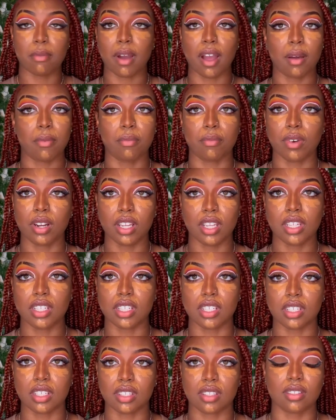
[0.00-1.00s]
I'm really
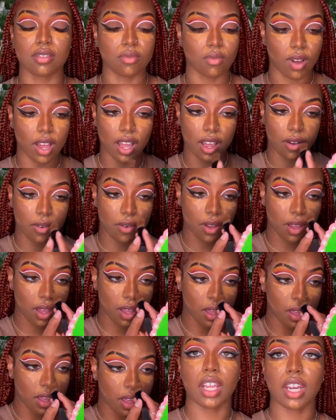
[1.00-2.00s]
just, wow.
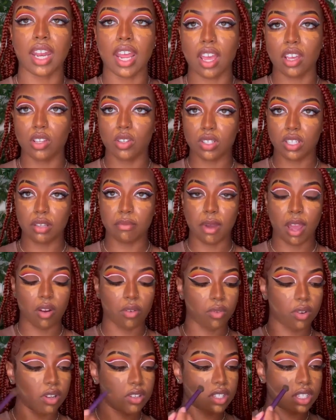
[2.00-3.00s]
And now using my
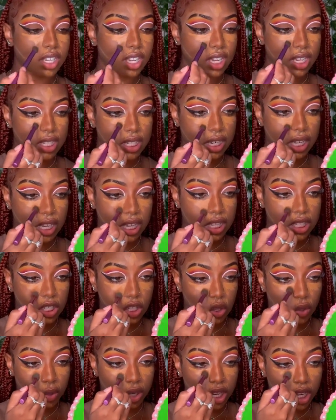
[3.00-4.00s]
Real Techniques
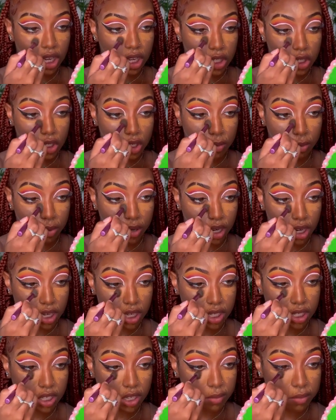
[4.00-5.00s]
300
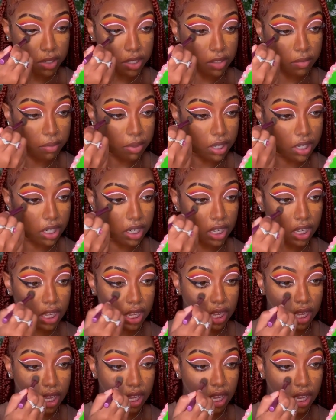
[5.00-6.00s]
brush, I'm just blending
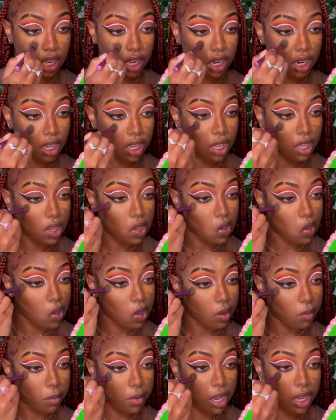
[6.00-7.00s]
in
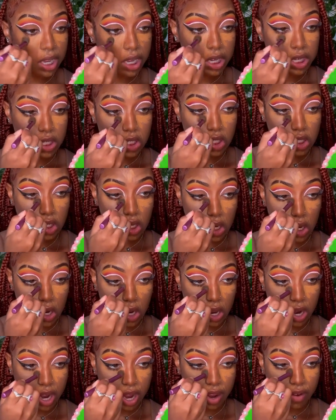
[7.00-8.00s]
my
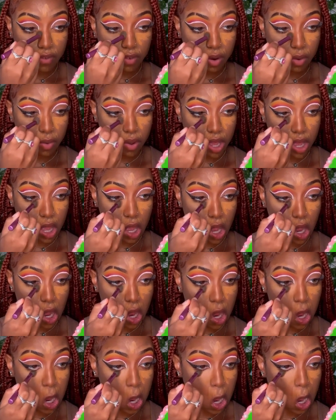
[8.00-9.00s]
concealer
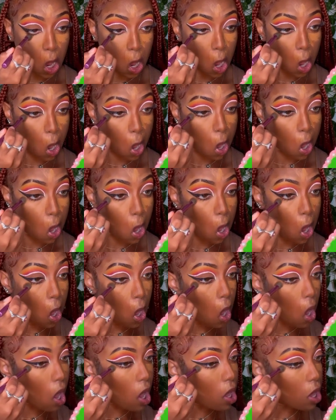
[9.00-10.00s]
everywhere.
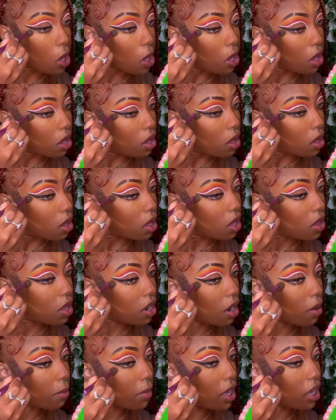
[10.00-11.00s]
And
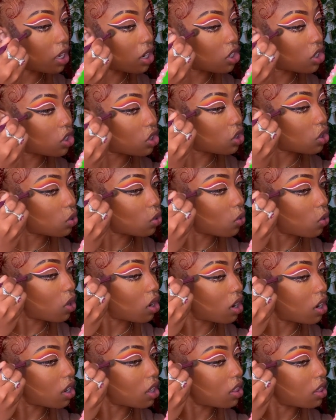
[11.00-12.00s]
then I'm making
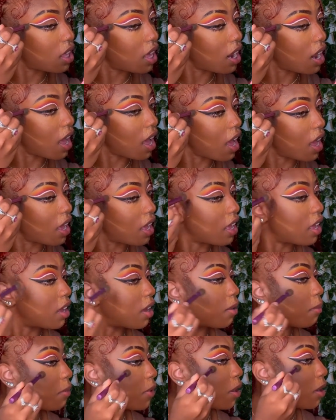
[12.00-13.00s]
sure that I
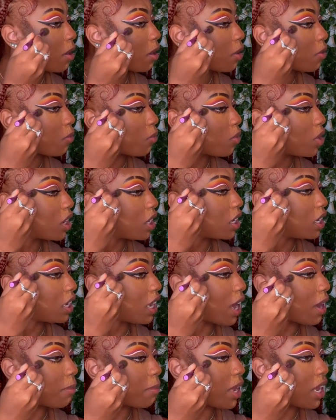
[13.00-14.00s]
am really
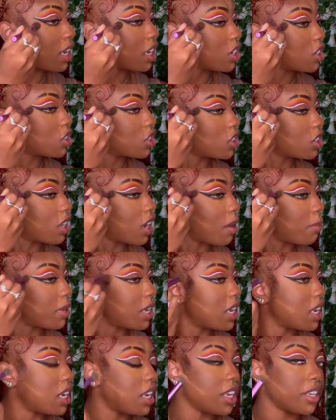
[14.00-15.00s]
like making sure that
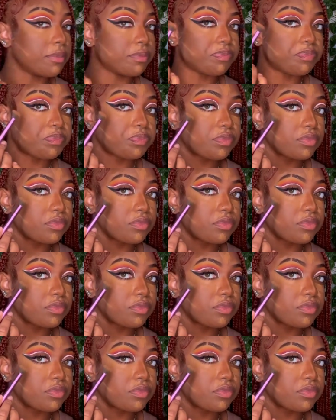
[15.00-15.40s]
I'm hitting